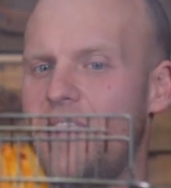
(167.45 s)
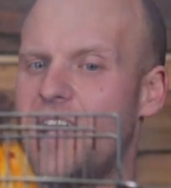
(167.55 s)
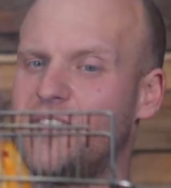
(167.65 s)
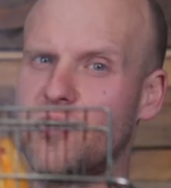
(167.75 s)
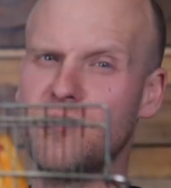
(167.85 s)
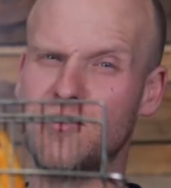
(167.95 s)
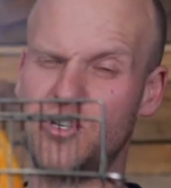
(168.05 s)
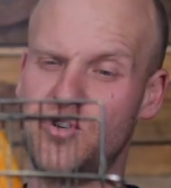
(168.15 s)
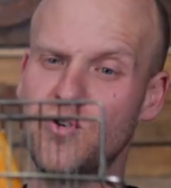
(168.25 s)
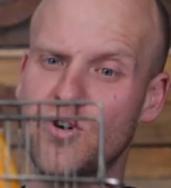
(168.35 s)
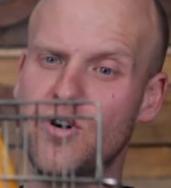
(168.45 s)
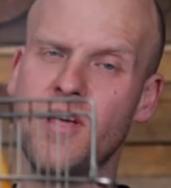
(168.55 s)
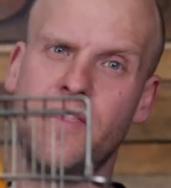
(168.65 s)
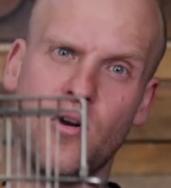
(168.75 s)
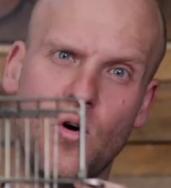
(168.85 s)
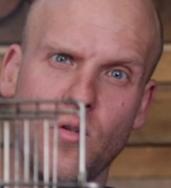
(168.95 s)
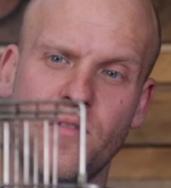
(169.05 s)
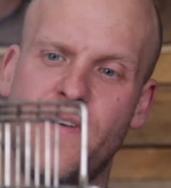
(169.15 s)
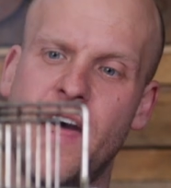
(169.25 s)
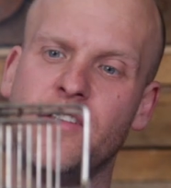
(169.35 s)
That's going to assure that all the
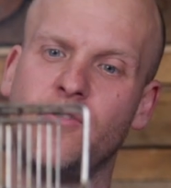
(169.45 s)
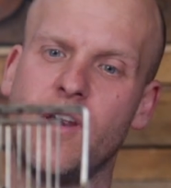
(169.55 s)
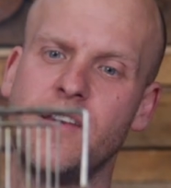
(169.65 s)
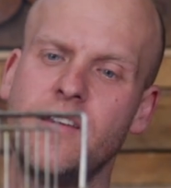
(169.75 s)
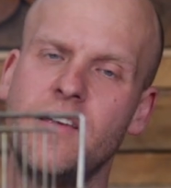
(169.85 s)
fat has rendered.